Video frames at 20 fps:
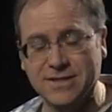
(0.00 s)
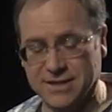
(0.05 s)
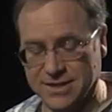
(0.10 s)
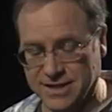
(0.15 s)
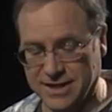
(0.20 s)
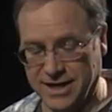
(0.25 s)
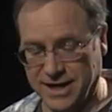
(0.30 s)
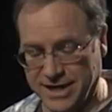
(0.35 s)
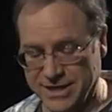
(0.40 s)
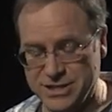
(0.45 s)

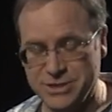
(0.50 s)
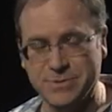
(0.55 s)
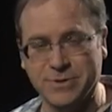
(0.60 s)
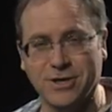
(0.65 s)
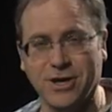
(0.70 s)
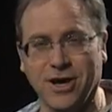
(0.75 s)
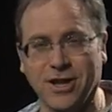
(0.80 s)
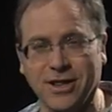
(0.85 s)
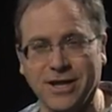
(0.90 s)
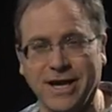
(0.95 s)
As you
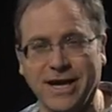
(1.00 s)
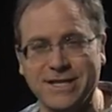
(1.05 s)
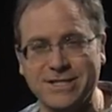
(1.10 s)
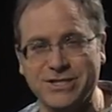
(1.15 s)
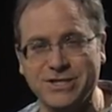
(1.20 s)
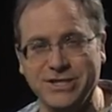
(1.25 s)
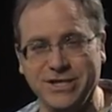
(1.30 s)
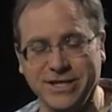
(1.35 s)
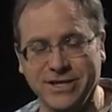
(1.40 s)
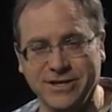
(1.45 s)
recall,
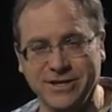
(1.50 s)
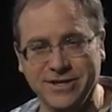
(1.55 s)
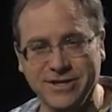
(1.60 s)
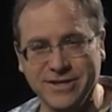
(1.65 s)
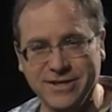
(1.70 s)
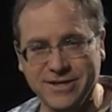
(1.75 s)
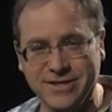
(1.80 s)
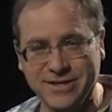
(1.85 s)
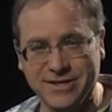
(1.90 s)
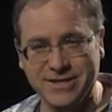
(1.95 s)
last year,
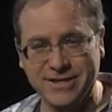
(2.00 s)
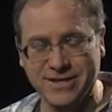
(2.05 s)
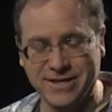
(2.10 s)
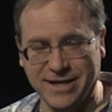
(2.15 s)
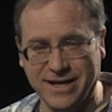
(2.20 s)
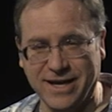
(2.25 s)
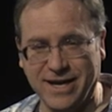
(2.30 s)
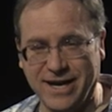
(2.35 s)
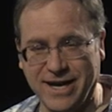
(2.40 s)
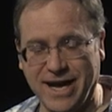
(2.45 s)

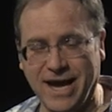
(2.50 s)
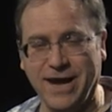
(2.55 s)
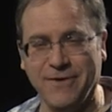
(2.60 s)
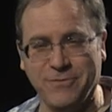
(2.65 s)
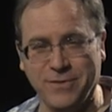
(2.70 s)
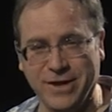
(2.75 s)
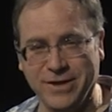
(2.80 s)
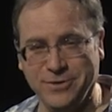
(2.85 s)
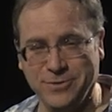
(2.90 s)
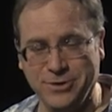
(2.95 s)

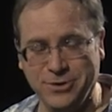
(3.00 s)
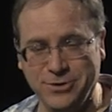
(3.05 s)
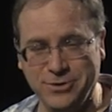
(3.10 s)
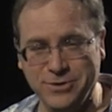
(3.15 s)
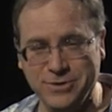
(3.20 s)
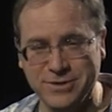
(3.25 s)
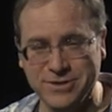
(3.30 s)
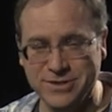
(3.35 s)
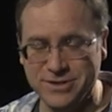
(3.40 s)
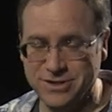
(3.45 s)
halfway through,
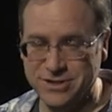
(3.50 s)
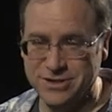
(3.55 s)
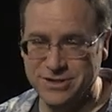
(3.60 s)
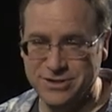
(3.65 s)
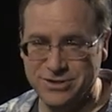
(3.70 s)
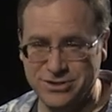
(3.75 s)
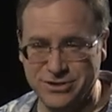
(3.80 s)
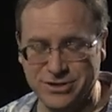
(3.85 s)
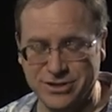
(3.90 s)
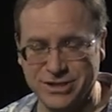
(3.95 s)

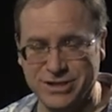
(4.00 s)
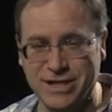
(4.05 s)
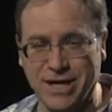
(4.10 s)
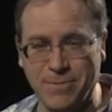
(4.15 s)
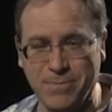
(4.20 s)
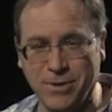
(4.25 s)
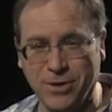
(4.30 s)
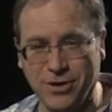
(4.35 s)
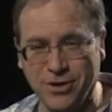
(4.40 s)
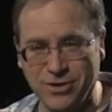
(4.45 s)
took a
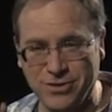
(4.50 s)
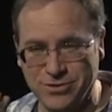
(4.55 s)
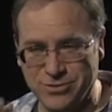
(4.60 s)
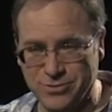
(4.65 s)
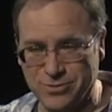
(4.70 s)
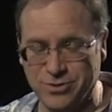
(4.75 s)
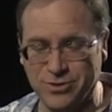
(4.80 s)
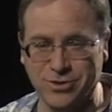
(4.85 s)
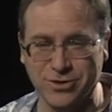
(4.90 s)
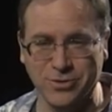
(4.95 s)
tumble,
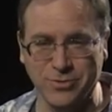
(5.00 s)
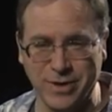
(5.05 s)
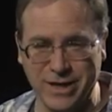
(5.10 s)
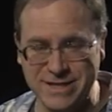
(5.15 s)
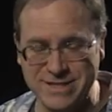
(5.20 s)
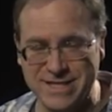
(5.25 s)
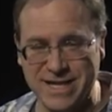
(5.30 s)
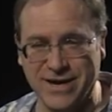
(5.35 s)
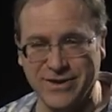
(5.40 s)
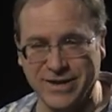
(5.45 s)
rolled a ways
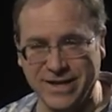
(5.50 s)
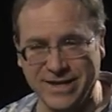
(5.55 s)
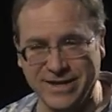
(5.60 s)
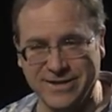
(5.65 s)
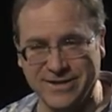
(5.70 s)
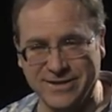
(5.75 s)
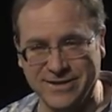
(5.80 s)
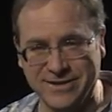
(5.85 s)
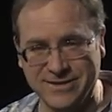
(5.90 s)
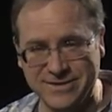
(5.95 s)
down a
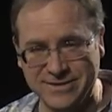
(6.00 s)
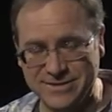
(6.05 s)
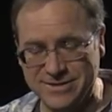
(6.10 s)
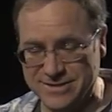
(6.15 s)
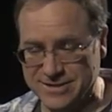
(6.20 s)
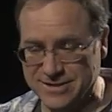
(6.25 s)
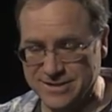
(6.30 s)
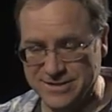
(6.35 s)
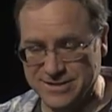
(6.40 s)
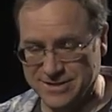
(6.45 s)
hill.
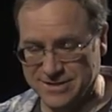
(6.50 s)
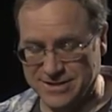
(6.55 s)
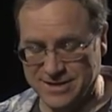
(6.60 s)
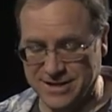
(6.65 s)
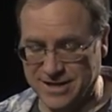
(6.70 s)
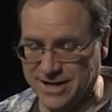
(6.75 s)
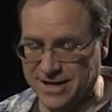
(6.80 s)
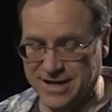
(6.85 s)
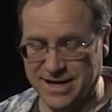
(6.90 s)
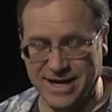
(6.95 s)

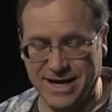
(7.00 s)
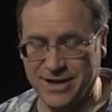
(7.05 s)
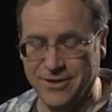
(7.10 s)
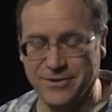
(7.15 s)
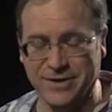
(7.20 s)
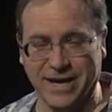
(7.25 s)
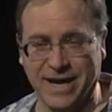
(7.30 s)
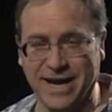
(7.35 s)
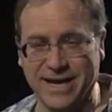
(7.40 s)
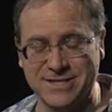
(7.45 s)
I don't
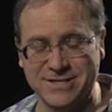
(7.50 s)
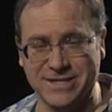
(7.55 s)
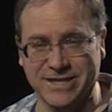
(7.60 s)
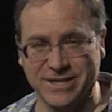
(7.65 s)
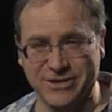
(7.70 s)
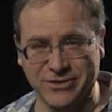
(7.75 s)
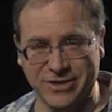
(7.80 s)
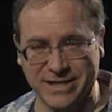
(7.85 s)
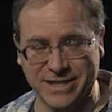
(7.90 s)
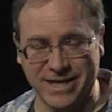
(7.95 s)
think I actually
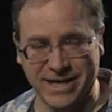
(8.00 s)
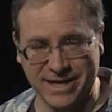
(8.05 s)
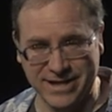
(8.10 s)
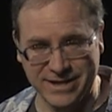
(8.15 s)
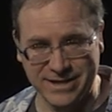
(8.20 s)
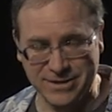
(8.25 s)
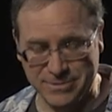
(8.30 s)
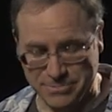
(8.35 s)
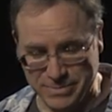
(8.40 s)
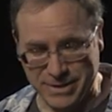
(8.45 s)
nearly died,
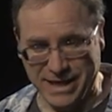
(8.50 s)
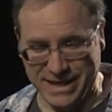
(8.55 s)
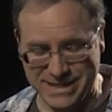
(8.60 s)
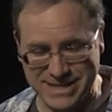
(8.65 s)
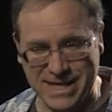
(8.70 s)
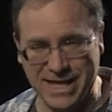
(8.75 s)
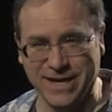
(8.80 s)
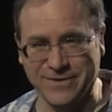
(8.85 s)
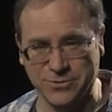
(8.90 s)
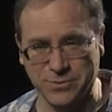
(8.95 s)
but I
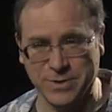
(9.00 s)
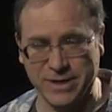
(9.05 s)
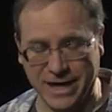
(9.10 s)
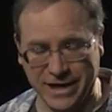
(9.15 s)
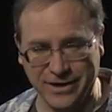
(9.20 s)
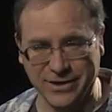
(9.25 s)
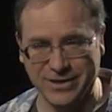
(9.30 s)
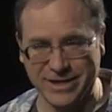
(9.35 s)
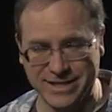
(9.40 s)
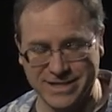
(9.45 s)
tell everyone I
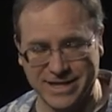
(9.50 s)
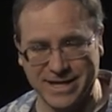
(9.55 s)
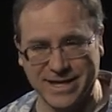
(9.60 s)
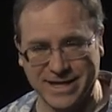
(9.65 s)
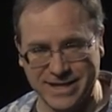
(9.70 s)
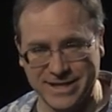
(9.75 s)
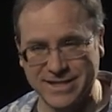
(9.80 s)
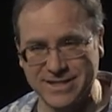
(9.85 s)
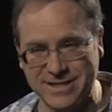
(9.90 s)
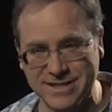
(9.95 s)
nearly
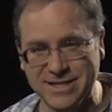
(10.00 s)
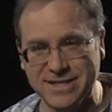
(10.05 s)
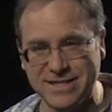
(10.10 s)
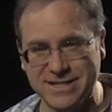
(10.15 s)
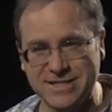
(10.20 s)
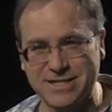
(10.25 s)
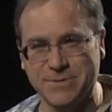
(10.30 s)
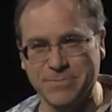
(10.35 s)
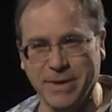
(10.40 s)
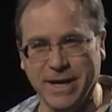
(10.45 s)
died
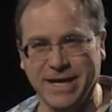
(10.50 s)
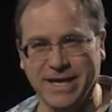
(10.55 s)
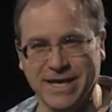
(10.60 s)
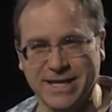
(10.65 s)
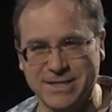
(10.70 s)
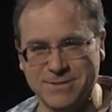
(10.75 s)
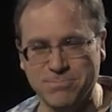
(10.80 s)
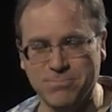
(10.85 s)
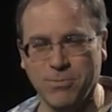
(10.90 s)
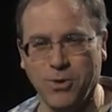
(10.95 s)
to make
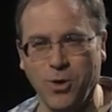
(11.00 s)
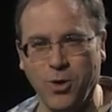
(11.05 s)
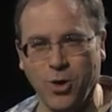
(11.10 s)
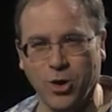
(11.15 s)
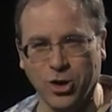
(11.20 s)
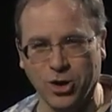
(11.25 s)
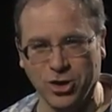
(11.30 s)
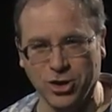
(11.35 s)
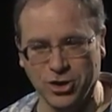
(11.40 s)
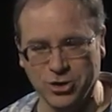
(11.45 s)
it
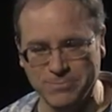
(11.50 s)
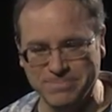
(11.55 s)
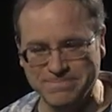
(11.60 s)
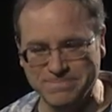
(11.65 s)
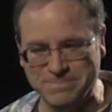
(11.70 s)
more